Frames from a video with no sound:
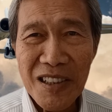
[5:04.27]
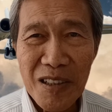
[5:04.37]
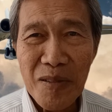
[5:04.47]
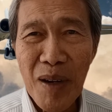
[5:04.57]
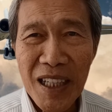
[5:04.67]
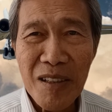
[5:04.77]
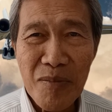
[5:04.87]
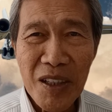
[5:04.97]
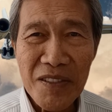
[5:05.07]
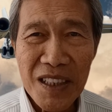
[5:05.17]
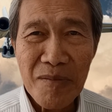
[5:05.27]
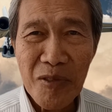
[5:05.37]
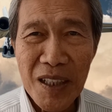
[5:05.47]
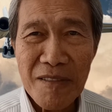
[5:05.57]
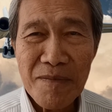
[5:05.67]
she reminded me of
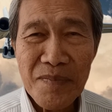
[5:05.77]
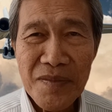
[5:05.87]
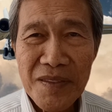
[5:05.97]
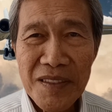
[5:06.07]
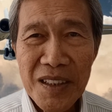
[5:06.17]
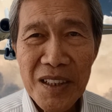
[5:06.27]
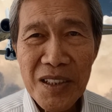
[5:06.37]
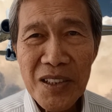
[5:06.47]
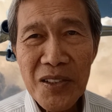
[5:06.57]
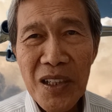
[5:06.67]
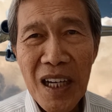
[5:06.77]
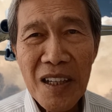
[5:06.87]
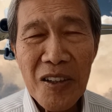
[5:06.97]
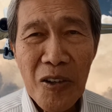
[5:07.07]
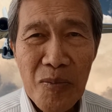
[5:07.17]
someone. So
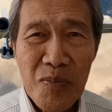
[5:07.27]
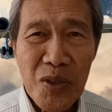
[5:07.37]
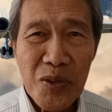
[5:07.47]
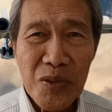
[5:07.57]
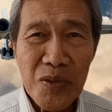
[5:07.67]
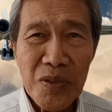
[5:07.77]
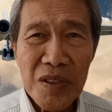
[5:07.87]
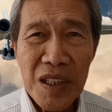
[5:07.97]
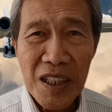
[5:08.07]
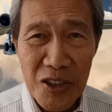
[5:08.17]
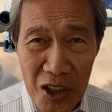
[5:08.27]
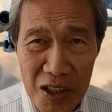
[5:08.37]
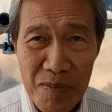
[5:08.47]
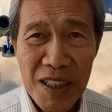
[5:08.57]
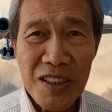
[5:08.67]
I hope you
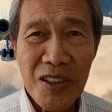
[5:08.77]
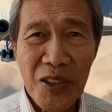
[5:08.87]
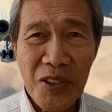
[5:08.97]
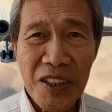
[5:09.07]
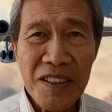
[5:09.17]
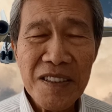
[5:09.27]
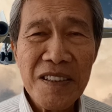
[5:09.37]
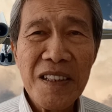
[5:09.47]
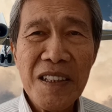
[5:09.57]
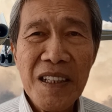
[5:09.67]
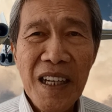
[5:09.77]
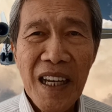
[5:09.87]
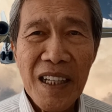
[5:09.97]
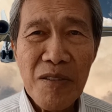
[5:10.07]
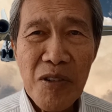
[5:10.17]
enjoy my story.
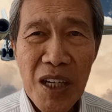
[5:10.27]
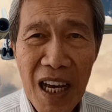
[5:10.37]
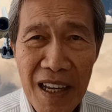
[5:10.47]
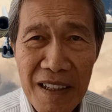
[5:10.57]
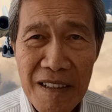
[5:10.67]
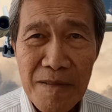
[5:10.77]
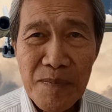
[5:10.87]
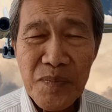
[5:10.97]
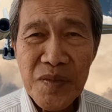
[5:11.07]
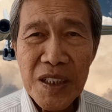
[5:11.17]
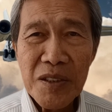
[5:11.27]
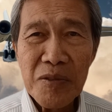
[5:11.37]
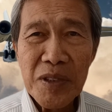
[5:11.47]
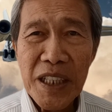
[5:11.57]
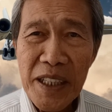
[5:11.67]
And if you like,
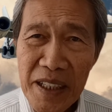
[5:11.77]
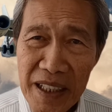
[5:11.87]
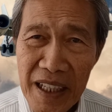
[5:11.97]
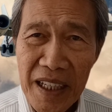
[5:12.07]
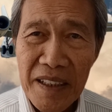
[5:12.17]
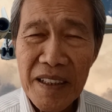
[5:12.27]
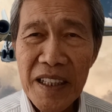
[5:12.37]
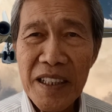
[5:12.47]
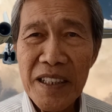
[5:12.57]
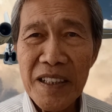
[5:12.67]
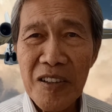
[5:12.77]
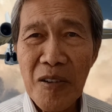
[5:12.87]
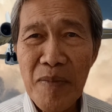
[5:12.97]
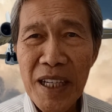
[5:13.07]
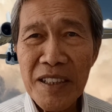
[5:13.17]
you indicate in the
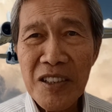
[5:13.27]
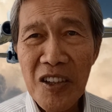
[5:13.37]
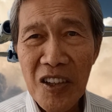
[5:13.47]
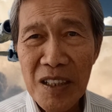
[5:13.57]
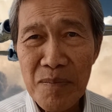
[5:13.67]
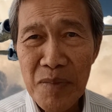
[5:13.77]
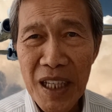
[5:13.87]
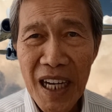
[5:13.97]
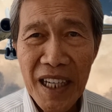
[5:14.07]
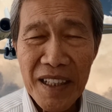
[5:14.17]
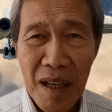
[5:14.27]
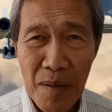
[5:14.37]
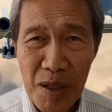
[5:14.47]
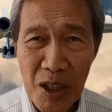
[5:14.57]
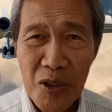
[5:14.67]
comment column behind
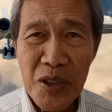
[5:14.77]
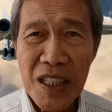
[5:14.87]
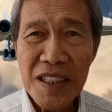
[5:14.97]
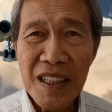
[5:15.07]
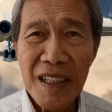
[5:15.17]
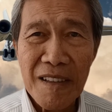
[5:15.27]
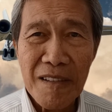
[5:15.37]
below this